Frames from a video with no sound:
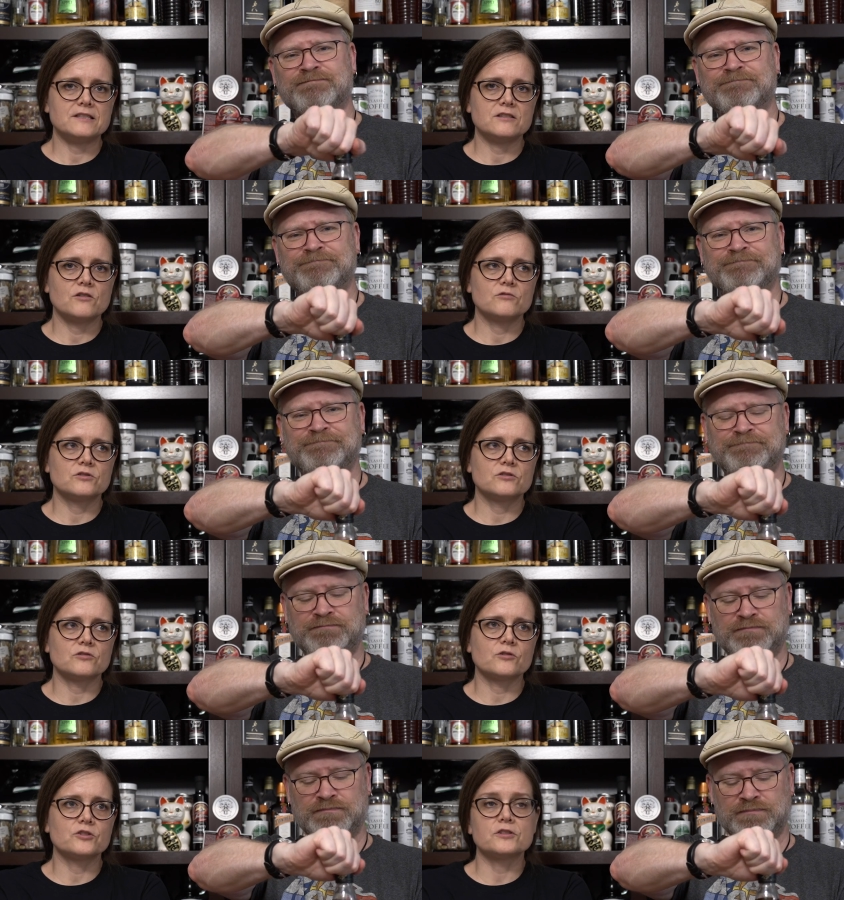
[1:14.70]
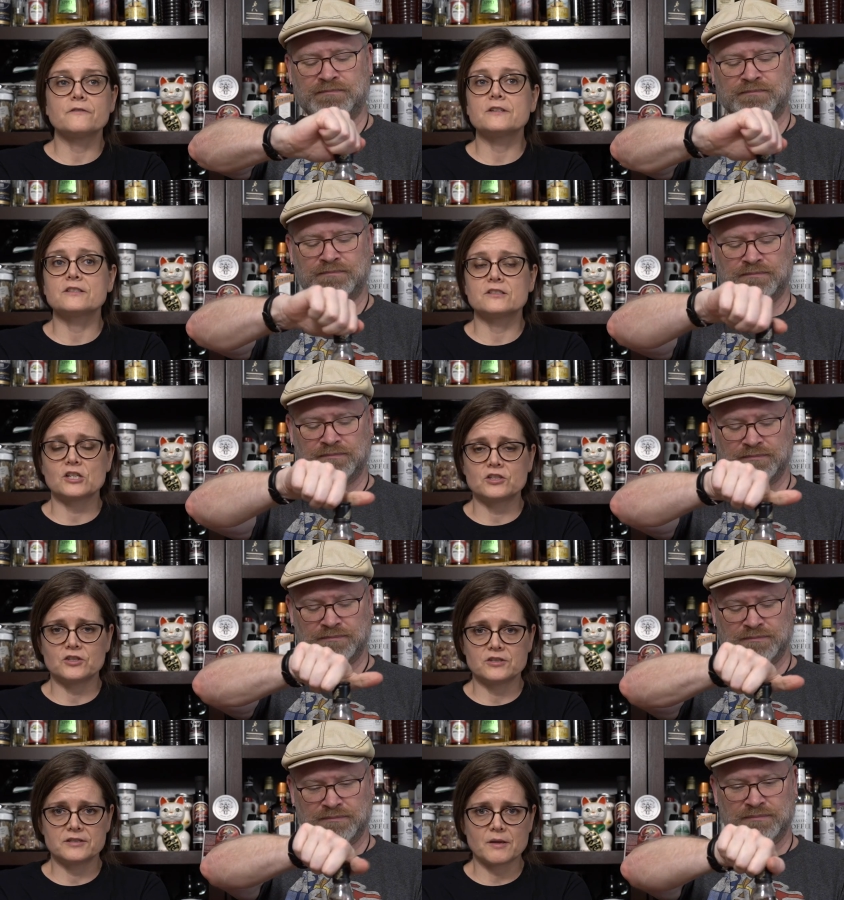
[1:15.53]
Speaker 1: notes or serving
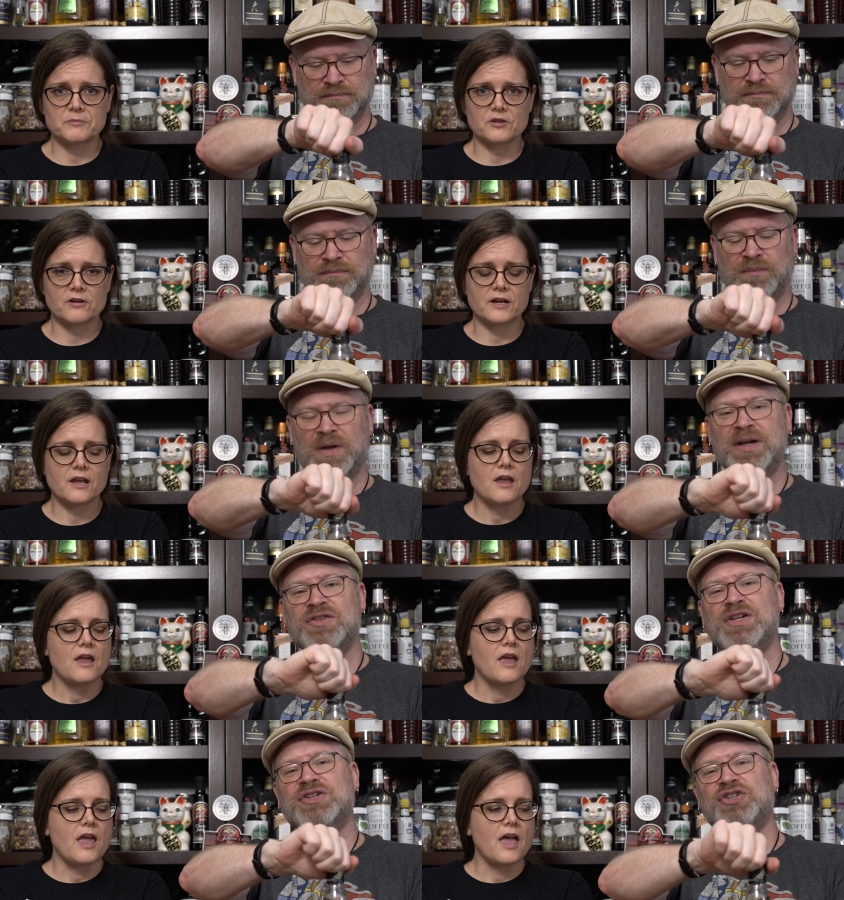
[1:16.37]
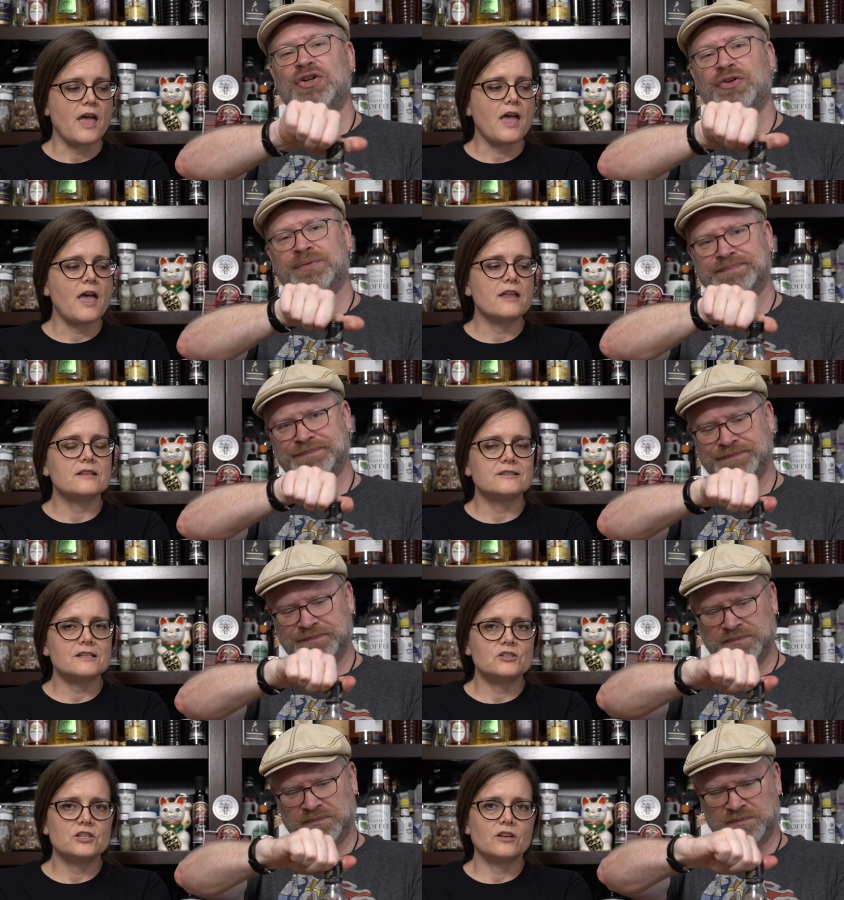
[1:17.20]
suggestions, I'm sorry. And it said chilled. And it said
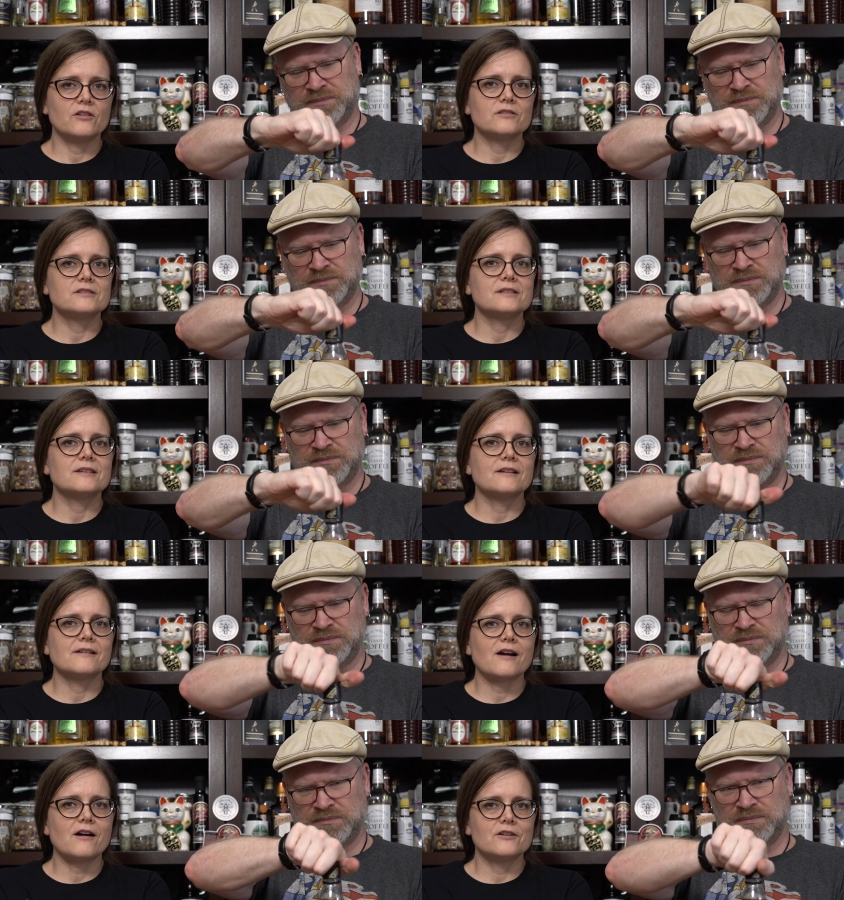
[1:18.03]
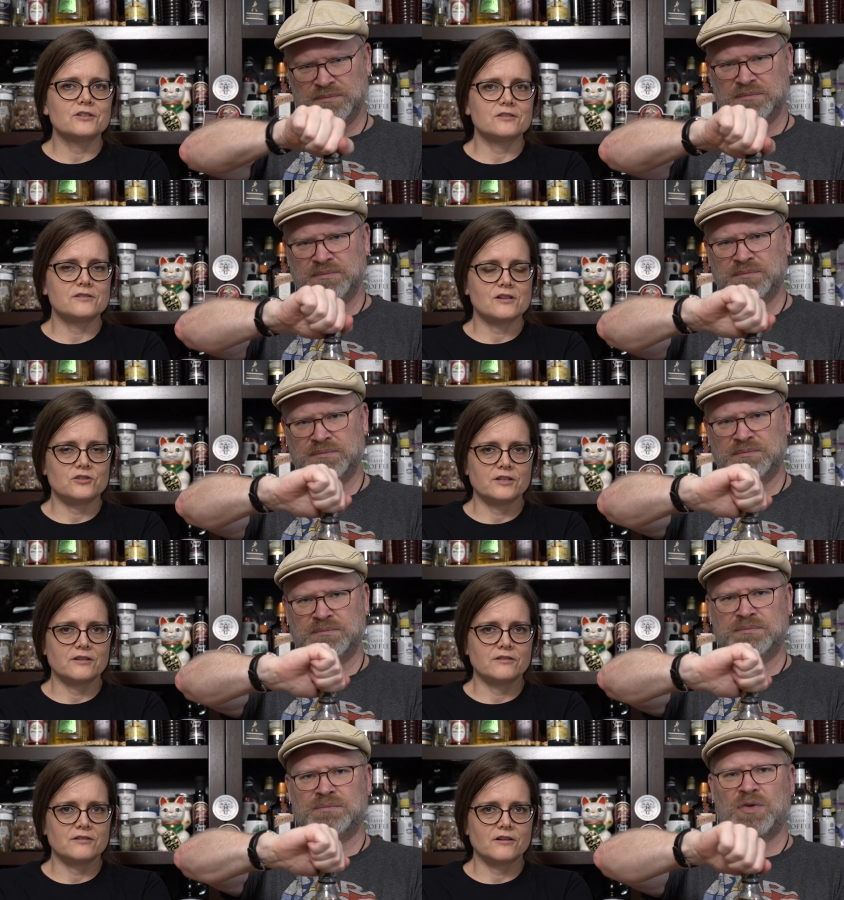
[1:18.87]
chilled. Ours is not
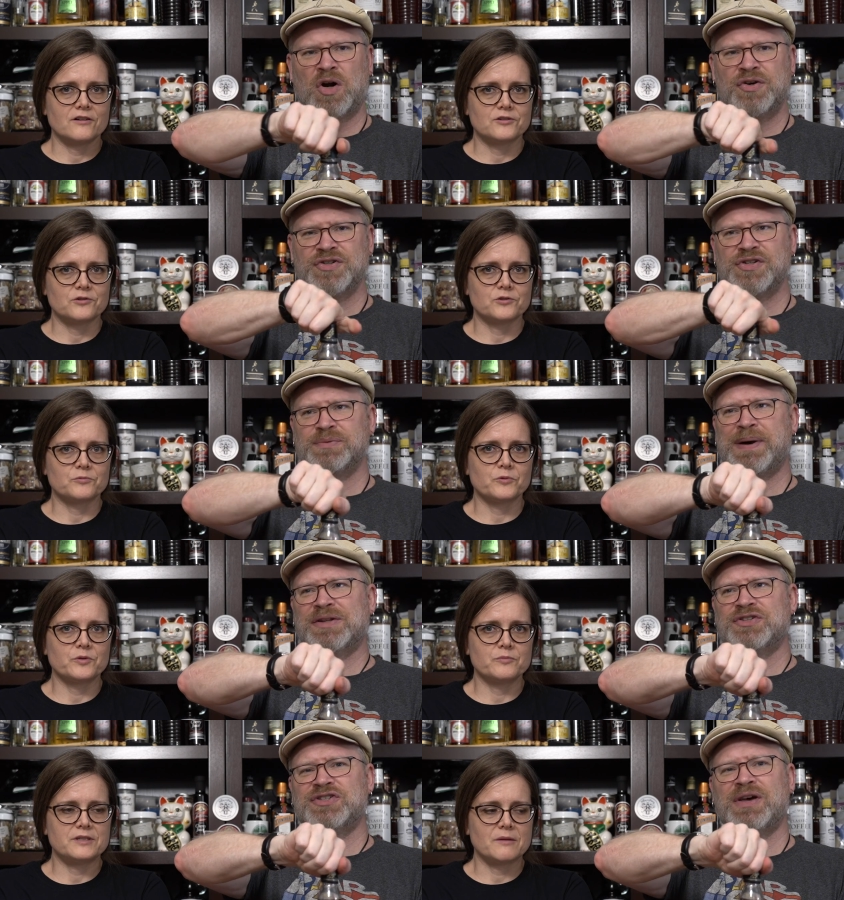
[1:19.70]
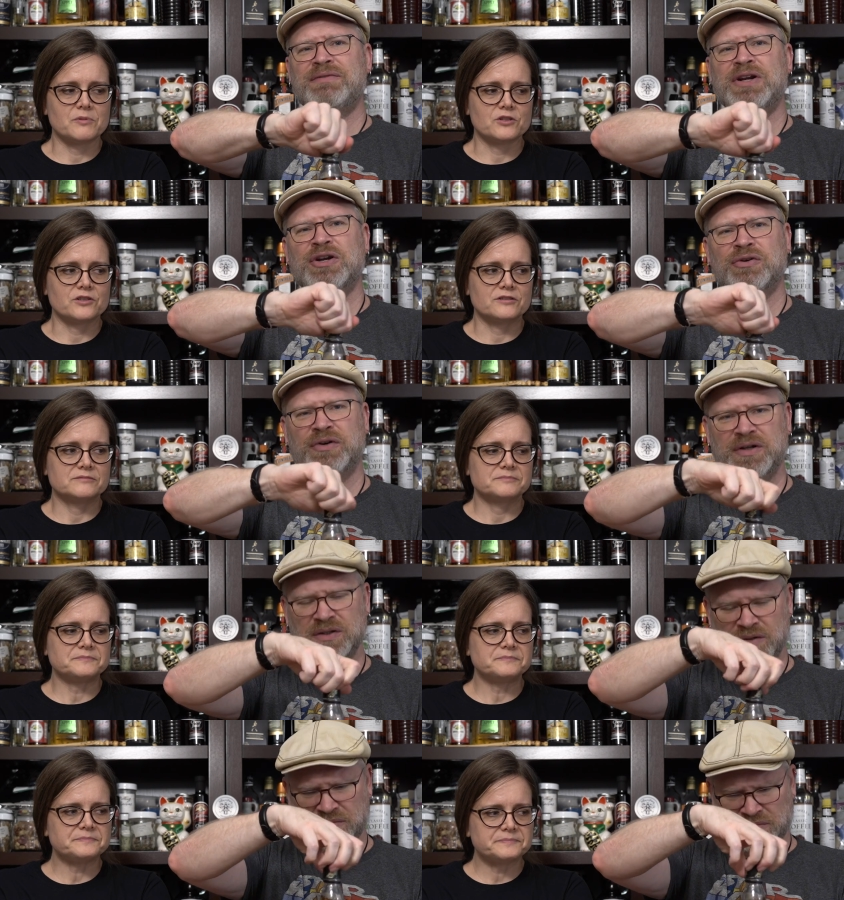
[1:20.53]
chilled. Ours, Ours is about 70
Speaker 2: degrees,
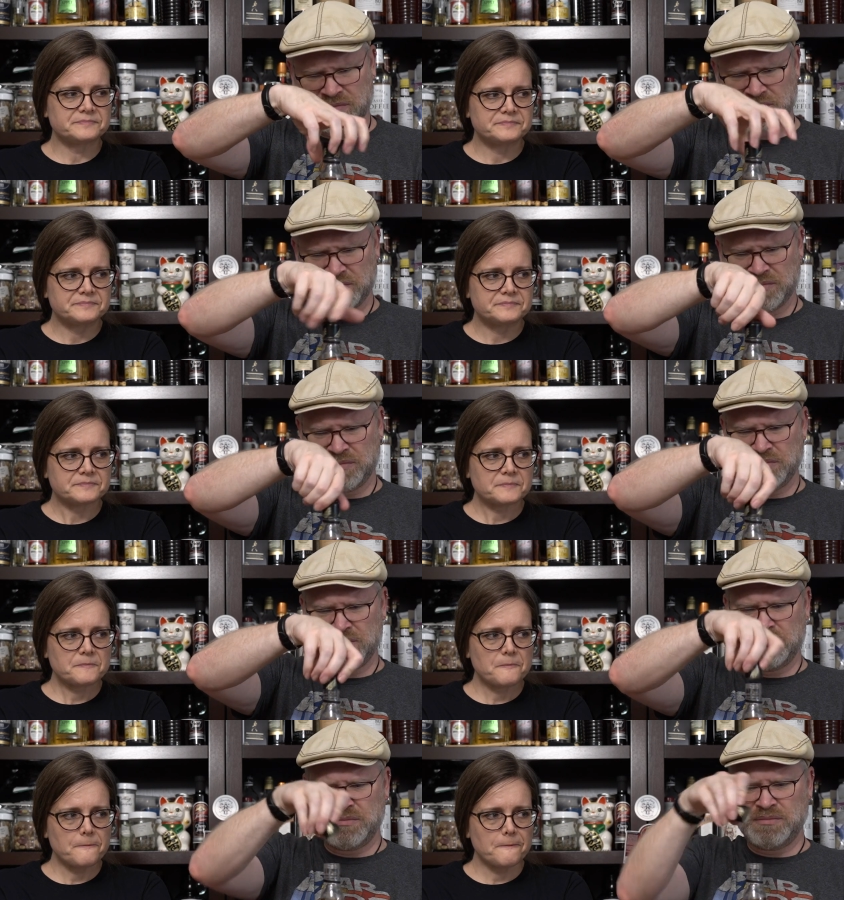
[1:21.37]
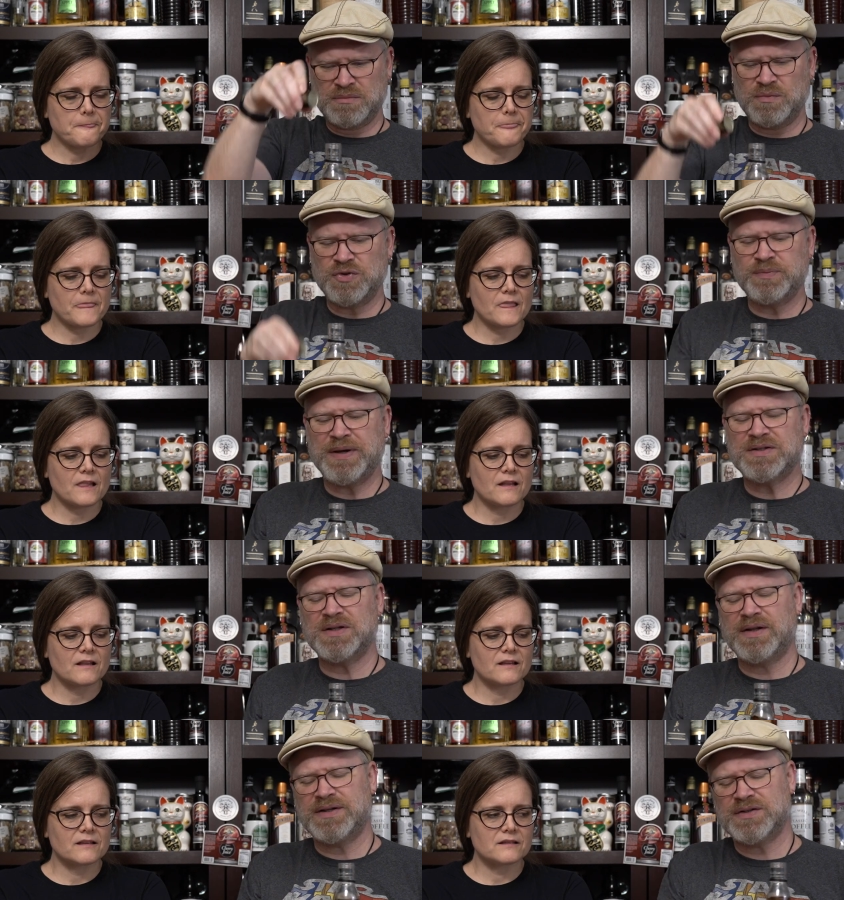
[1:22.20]
which makes it
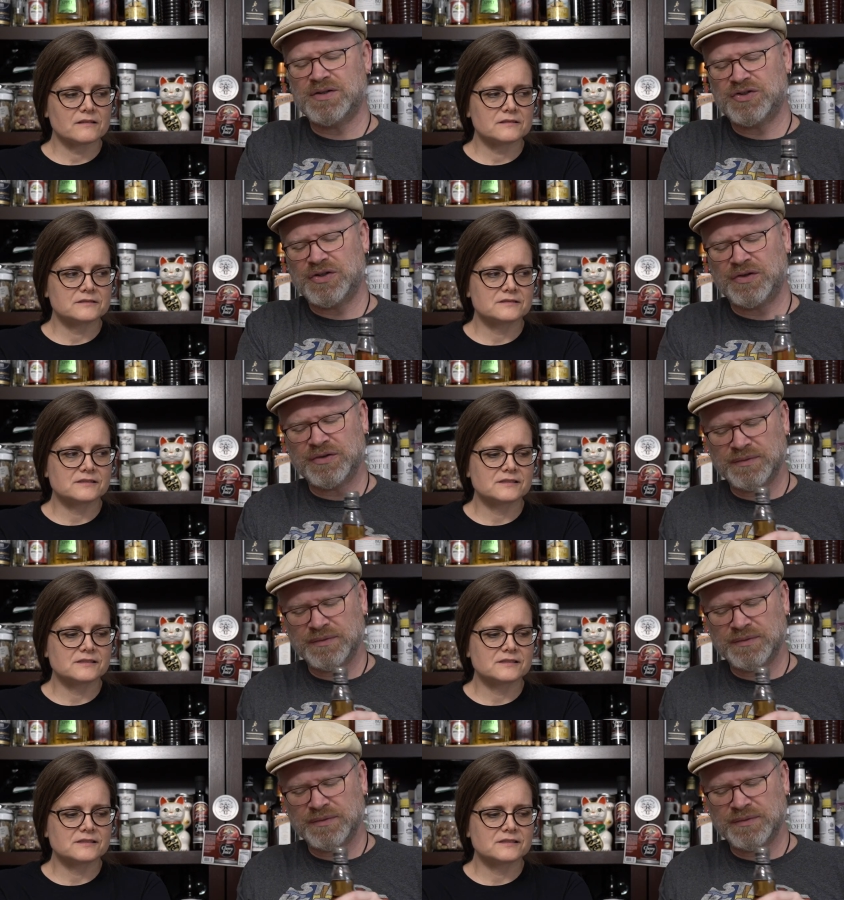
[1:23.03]
less than chilled.